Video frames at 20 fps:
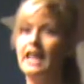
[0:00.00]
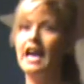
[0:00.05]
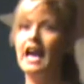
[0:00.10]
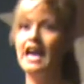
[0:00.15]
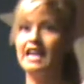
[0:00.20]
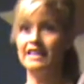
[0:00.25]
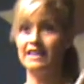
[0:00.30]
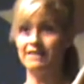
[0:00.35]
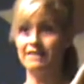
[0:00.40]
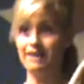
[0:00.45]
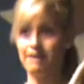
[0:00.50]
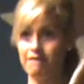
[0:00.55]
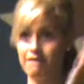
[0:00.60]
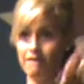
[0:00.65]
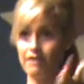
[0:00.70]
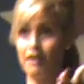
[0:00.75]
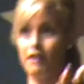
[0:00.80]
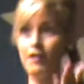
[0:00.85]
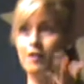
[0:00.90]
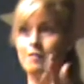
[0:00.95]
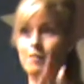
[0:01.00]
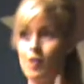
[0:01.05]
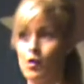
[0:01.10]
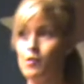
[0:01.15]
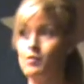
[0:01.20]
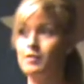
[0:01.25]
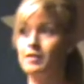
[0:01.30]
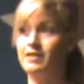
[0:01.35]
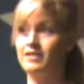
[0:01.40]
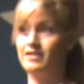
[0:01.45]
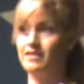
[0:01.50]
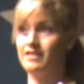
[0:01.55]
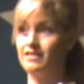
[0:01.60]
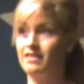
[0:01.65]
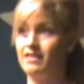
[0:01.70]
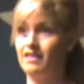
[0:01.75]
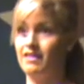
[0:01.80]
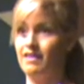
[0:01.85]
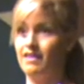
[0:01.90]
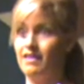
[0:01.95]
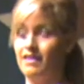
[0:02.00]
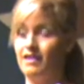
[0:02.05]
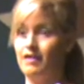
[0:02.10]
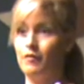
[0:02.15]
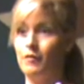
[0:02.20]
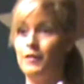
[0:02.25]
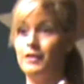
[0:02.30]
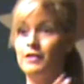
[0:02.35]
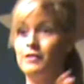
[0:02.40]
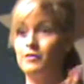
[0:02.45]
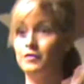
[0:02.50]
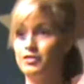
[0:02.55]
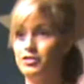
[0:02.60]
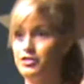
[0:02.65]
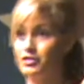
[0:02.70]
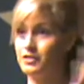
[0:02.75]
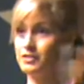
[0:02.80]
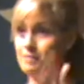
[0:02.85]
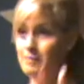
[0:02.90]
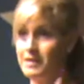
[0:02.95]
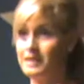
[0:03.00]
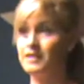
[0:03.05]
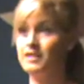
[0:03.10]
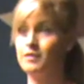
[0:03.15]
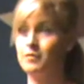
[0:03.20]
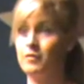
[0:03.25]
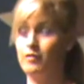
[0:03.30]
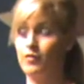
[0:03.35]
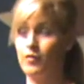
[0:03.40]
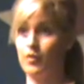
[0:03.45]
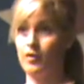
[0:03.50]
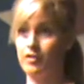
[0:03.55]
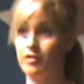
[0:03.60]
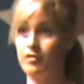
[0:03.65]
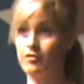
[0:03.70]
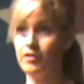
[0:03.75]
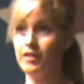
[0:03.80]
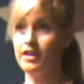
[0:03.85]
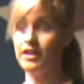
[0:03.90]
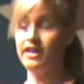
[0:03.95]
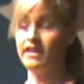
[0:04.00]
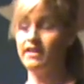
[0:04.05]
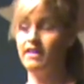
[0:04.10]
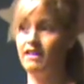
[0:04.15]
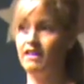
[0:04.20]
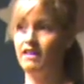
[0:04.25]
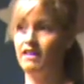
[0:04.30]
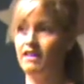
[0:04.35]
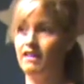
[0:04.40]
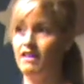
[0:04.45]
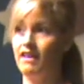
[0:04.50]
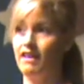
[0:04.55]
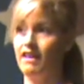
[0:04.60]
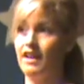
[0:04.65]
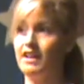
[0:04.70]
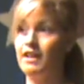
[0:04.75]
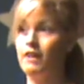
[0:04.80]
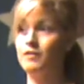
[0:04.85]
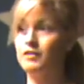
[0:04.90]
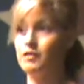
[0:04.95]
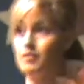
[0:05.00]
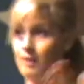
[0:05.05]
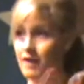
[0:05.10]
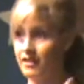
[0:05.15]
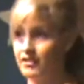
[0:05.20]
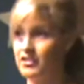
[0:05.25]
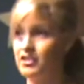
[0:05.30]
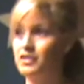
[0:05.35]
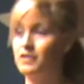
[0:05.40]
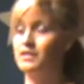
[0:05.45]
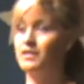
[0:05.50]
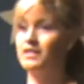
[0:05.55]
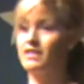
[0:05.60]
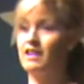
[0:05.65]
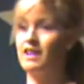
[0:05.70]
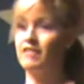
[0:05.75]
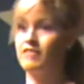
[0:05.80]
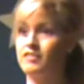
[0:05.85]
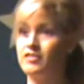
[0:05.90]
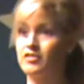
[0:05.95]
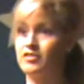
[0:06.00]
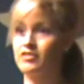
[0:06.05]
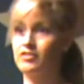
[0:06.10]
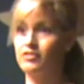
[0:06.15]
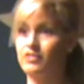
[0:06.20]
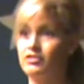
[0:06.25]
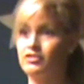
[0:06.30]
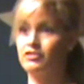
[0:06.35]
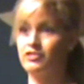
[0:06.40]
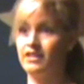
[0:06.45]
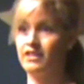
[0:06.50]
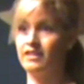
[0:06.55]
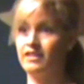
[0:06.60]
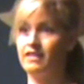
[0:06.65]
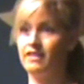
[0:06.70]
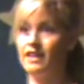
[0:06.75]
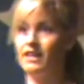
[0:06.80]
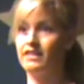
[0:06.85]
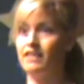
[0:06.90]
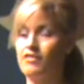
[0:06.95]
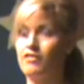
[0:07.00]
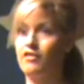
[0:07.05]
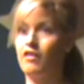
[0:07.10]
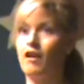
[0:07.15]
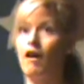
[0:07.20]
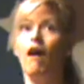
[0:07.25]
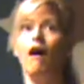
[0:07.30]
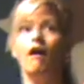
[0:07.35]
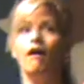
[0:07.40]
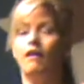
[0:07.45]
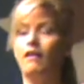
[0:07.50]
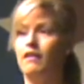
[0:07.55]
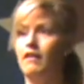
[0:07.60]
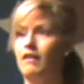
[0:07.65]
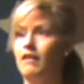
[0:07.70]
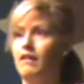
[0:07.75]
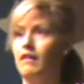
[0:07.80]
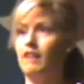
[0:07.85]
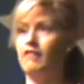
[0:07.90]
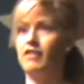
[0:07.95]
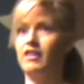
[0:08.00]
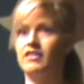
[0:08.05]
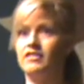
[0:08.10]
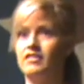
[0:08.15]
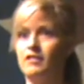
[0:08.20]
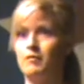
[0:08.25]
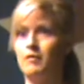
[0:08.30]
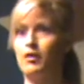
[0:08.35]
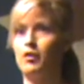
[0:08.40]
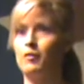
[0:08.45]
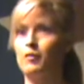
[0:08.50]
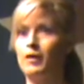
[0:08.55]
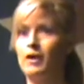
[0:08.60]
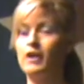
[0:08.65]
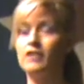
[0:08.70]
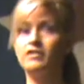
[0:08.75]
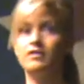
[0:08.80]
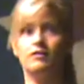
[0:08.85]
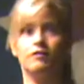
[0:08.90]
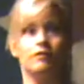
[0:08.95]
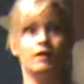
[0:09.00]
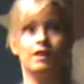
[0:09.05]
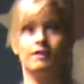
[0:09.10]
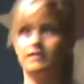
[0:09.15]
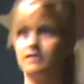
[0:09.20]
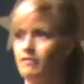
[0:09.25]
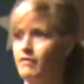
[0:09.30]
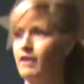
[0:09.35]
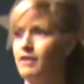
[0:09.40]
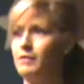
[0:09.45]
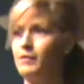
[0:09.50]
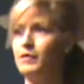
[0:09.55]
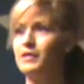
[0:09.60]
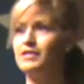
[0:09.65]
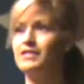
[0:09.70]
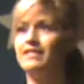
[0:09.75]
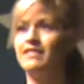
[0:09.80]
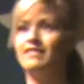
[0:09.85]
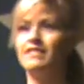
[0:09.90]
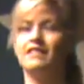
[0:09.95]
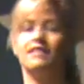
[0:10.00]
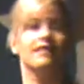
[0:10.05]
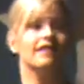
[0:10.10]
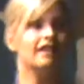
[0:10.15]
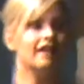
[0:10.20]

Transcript: And at that very moment, when it was just minutes before 3, and I was about to go in and have this surgery, and I thought, I gotta say my prayers and wait divine mercy, and then